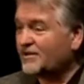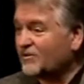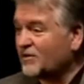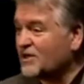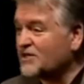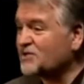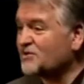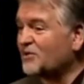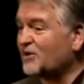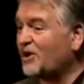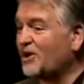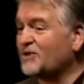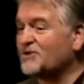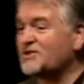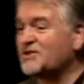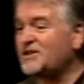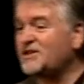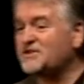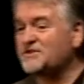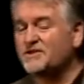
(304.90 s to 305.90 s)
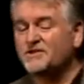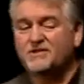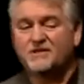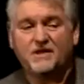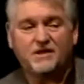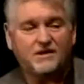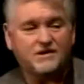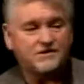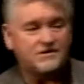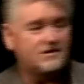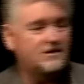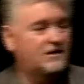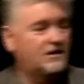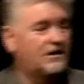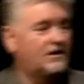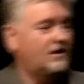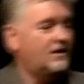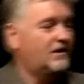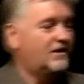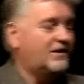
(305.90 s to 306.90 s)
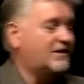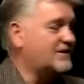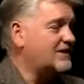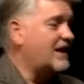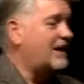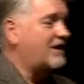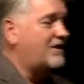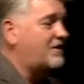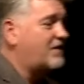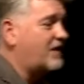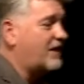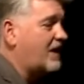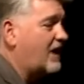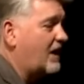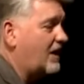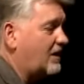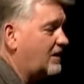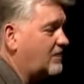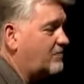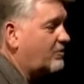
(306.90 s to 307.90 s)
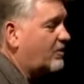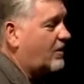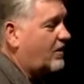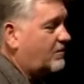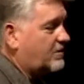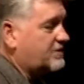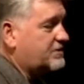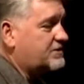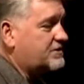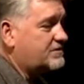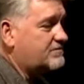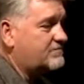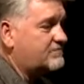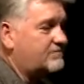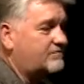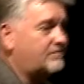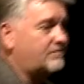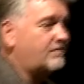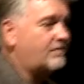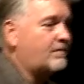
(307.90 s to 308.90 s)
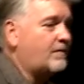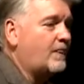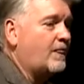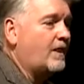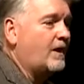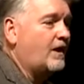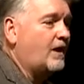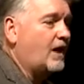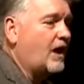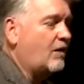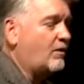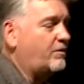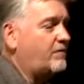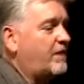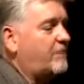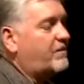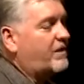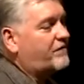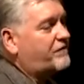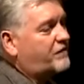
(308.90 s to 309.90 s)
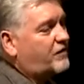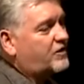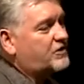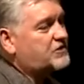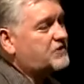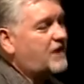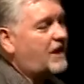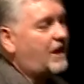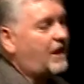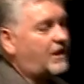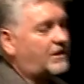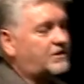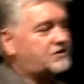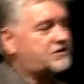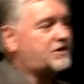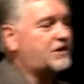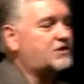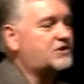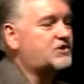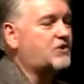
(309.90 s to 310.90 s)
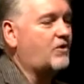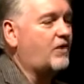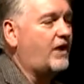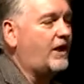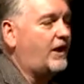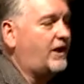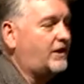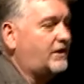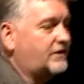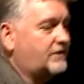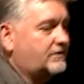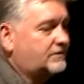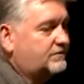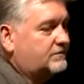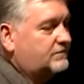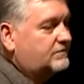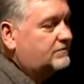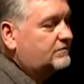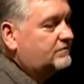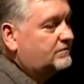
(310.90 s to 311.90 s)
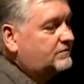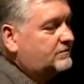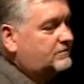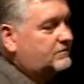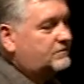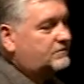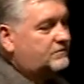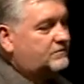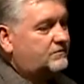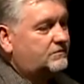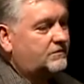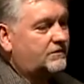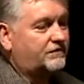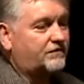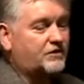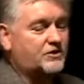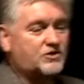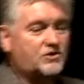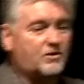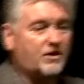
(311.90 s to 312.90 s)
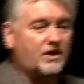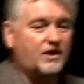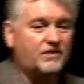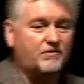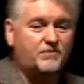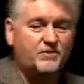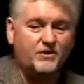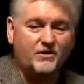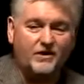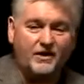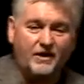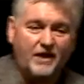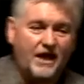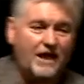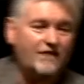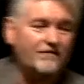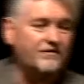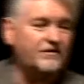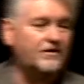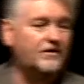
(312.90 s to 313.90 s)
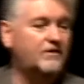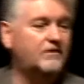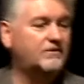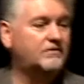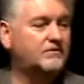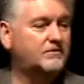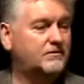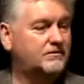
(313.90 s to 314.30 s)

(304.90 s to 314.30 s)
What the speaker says: The rest were all C's and D's, because I didn't think I had any promise. I would make my first A in 6th grade, the first grading period after